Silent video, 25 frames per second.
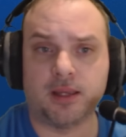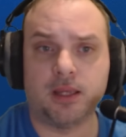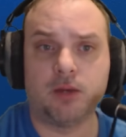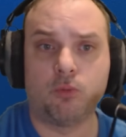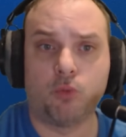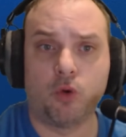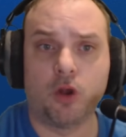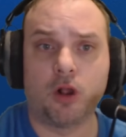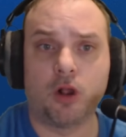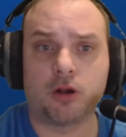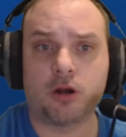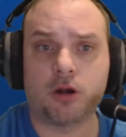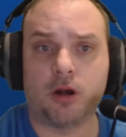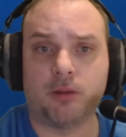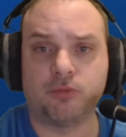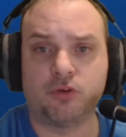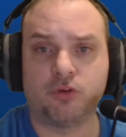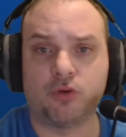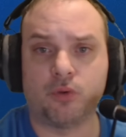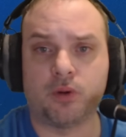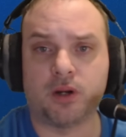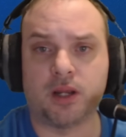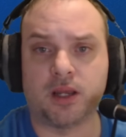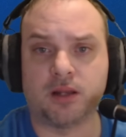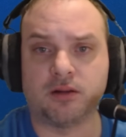It will come
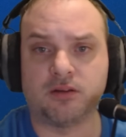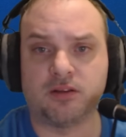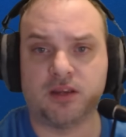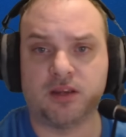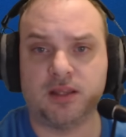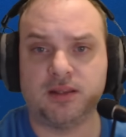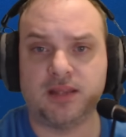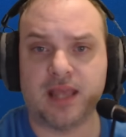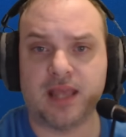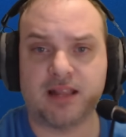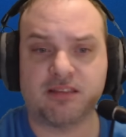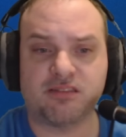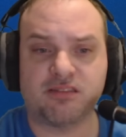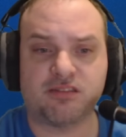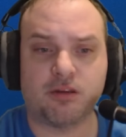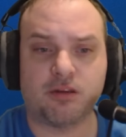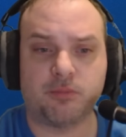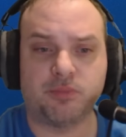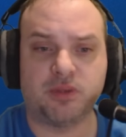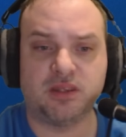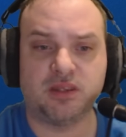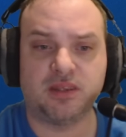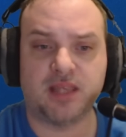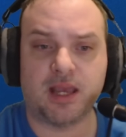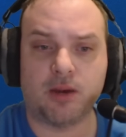to an end. And that's
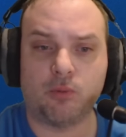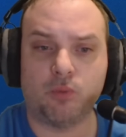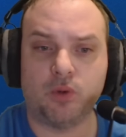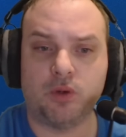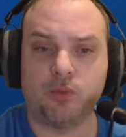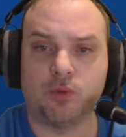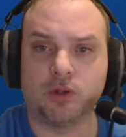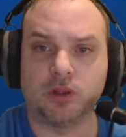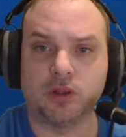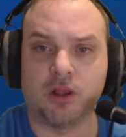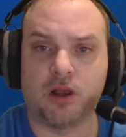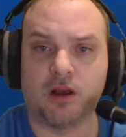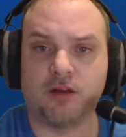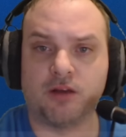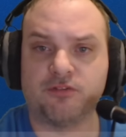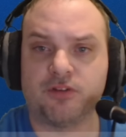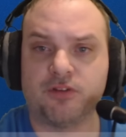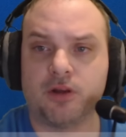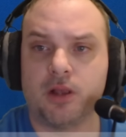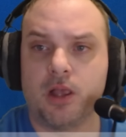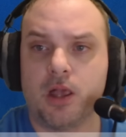something that we would love.